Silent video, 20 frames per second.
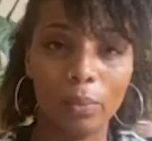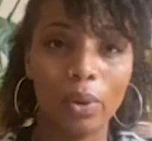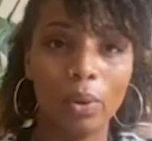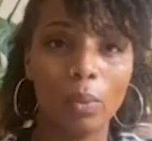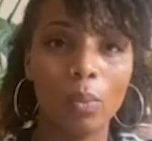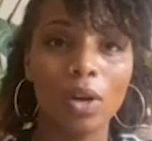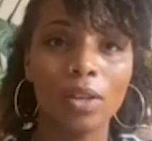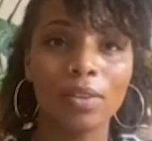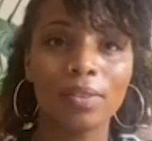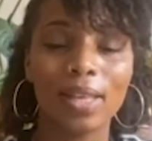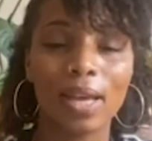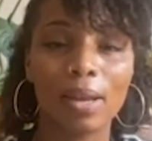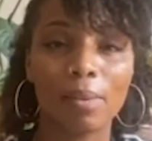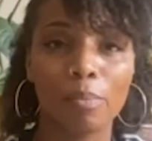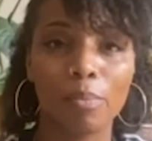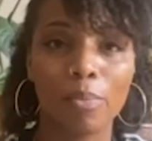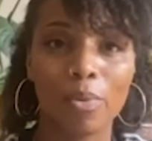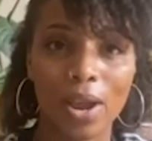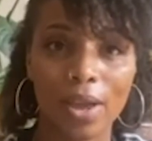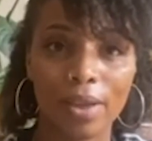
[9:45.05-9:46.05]
We want that
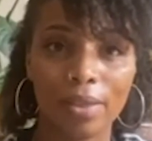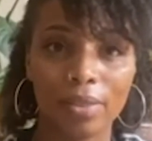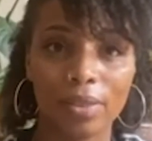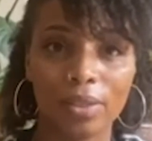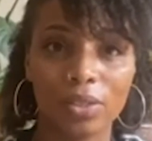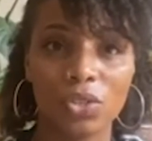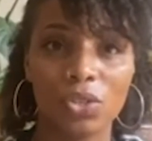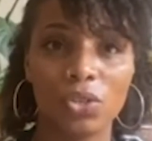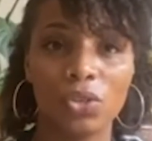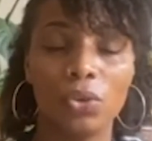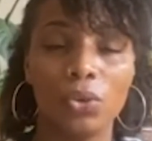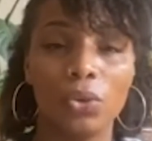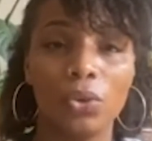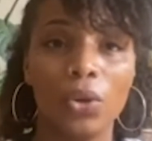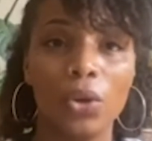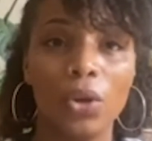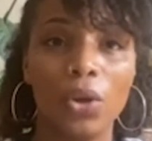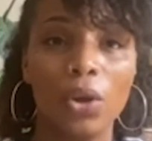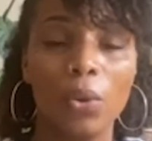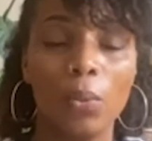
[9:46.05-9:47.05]
breath we
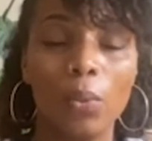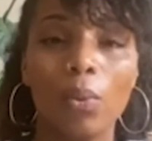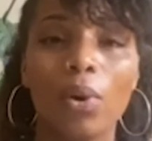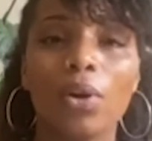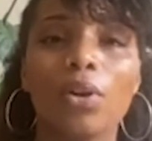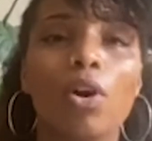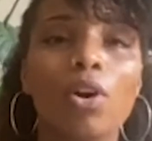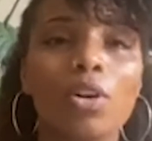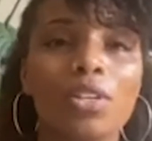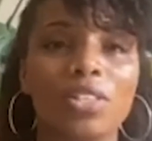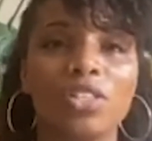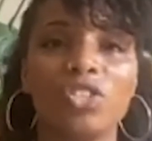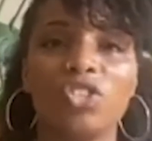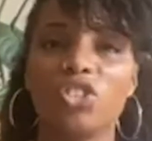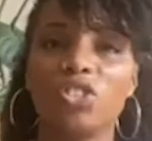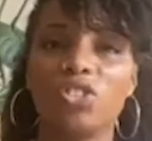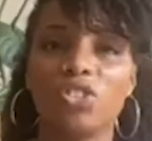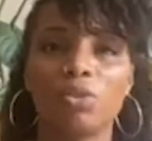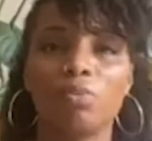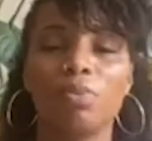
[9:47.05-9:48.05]
want
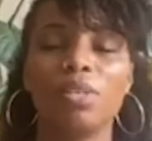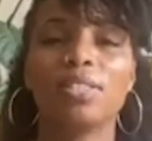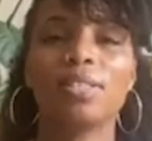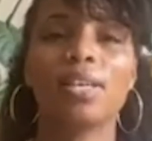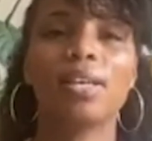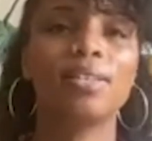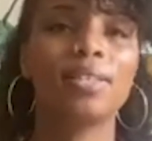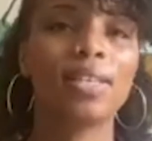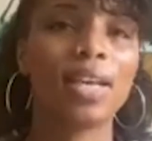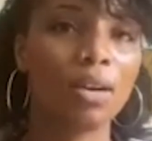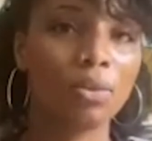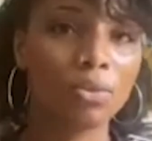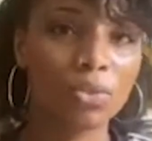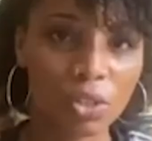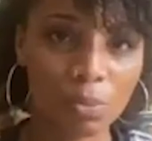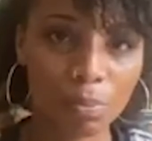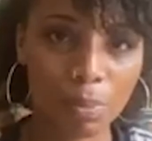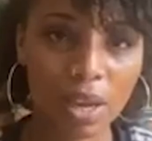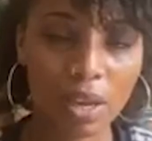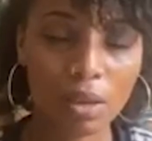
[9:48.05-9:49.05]
oxygen to be sent down
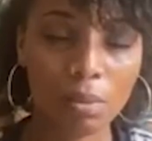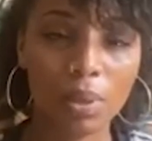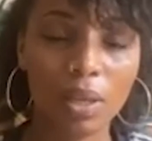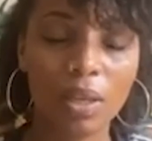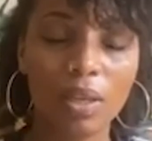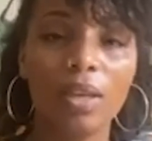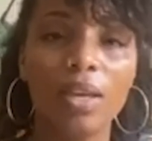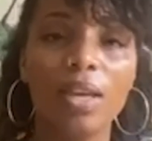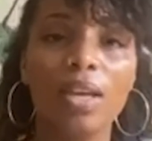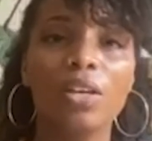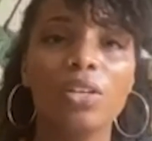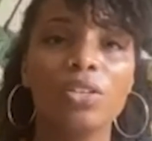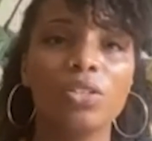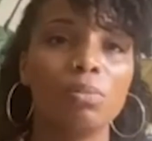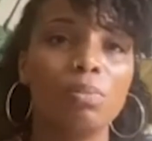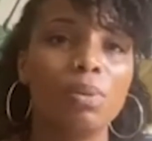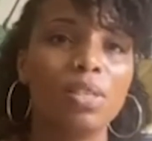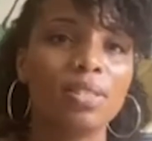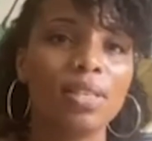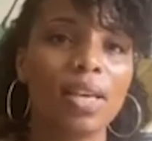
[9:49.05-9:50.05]
to baby, to
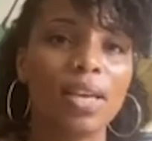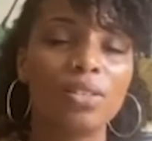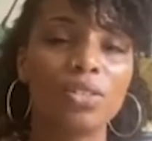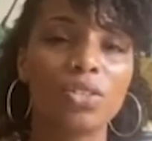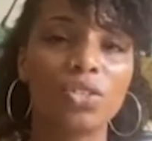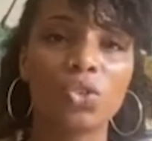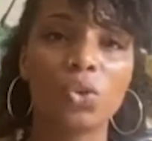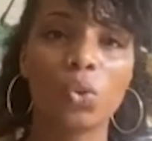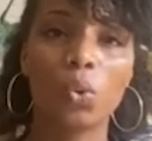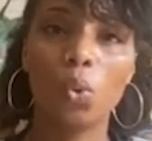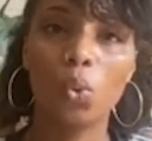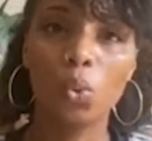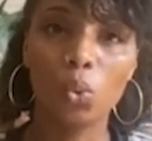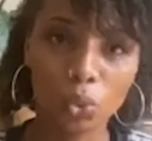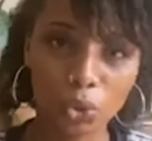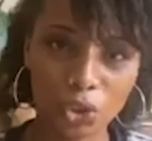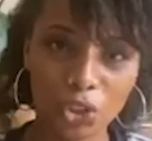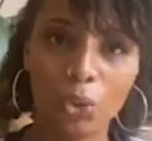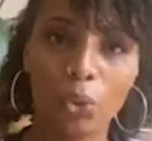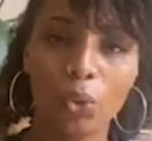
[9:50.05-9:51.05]
be sent to
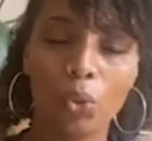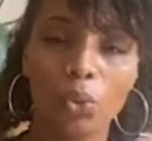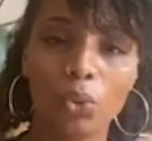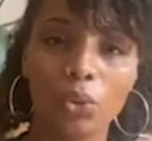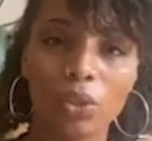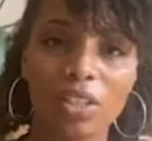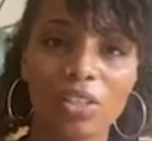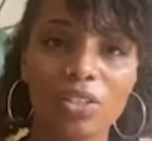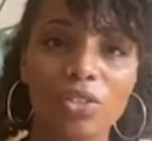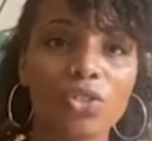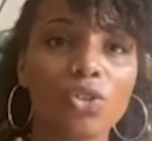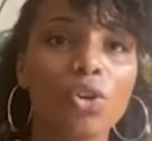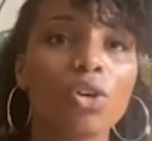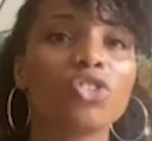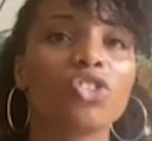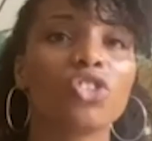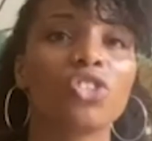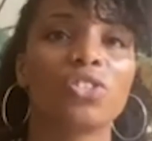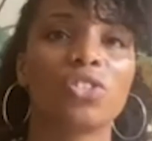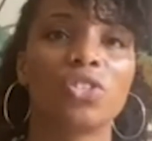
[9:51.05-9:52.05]
all your organs, not
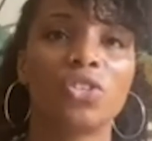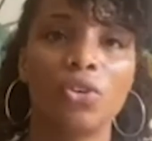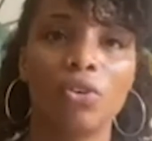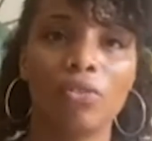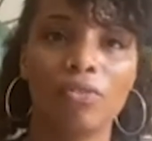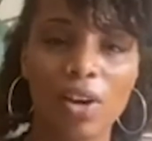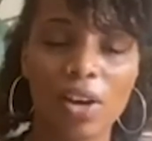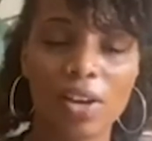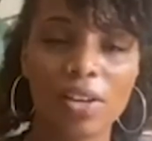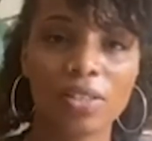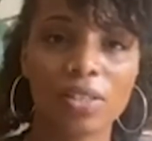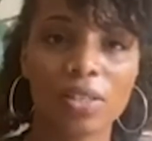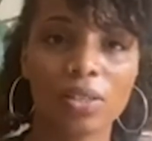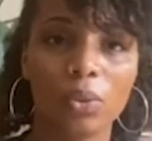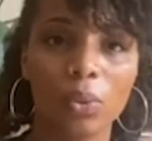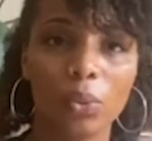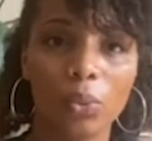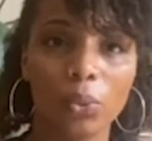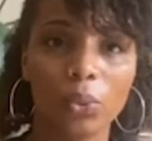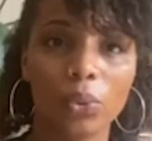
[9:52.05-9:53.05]
just to your
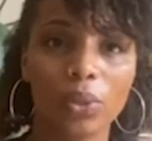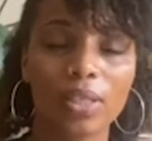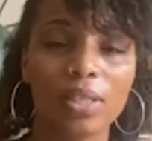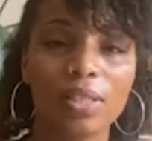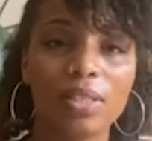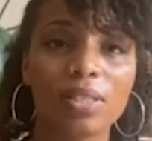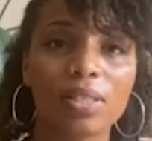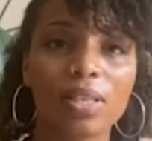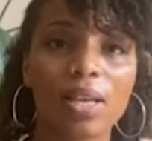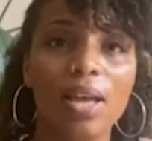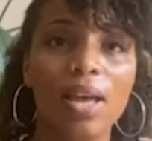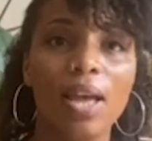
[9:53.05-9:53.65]
vital organs.